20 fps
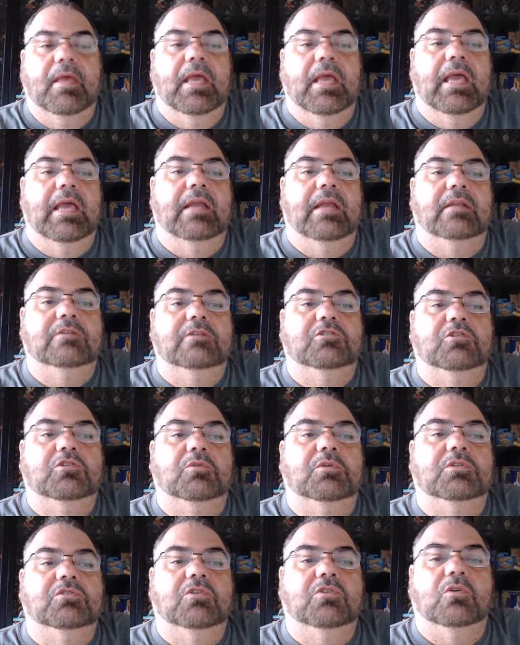And as soon
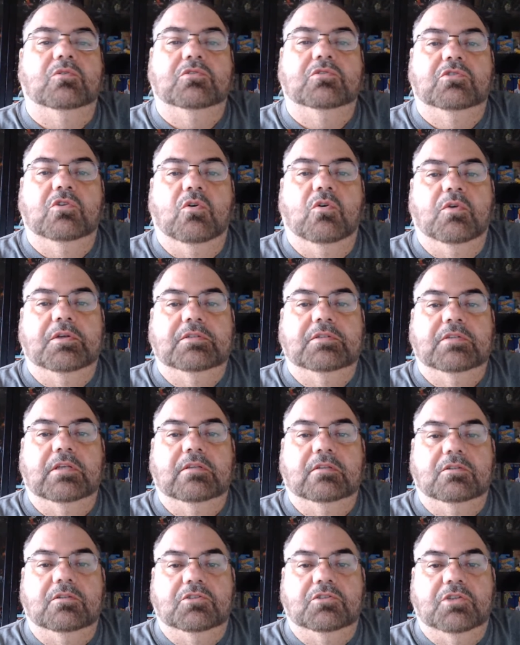as those toys
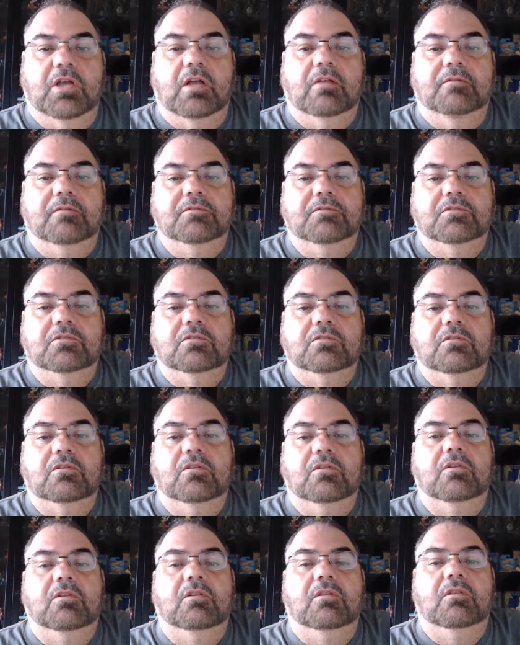hit the shelves,
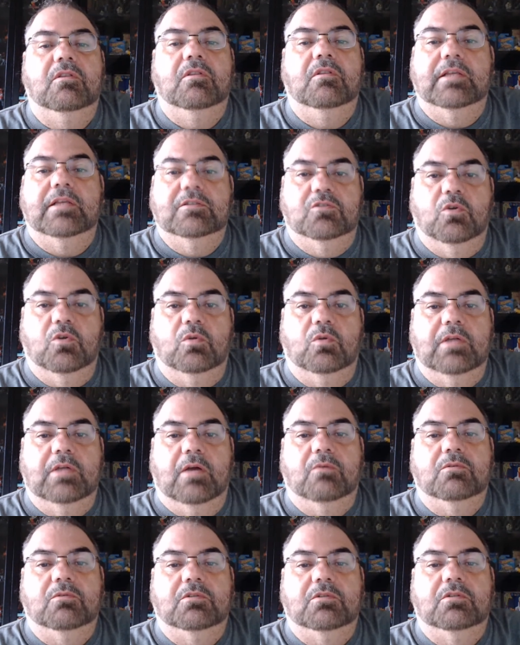they sold
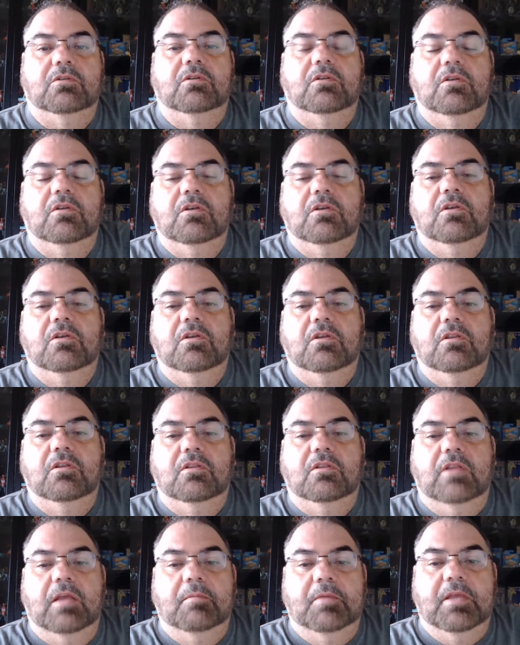out.
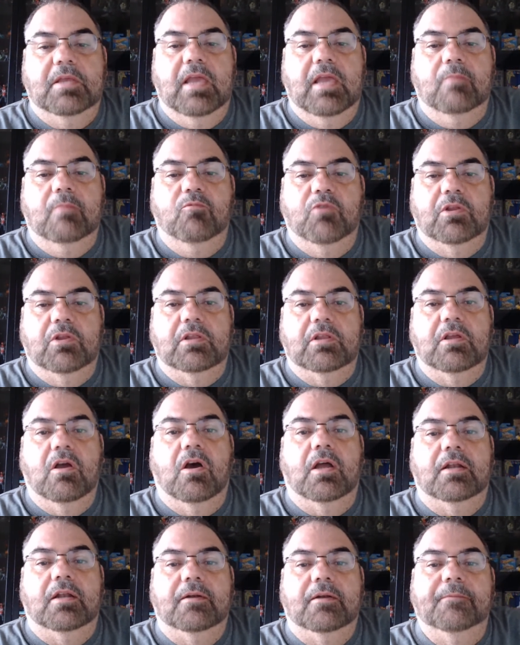They became really
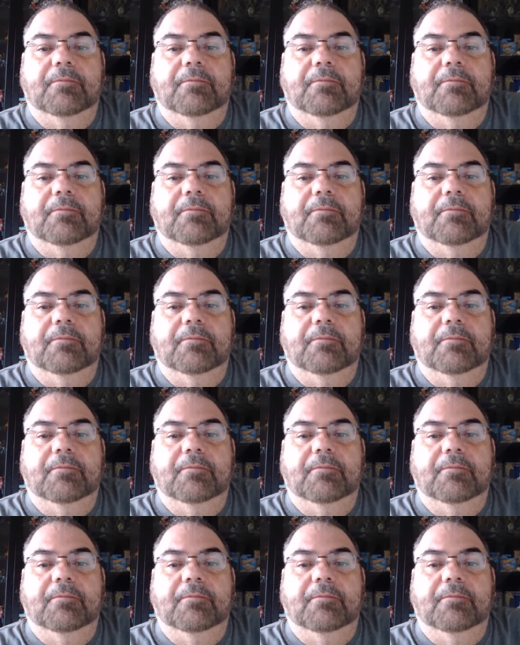hot.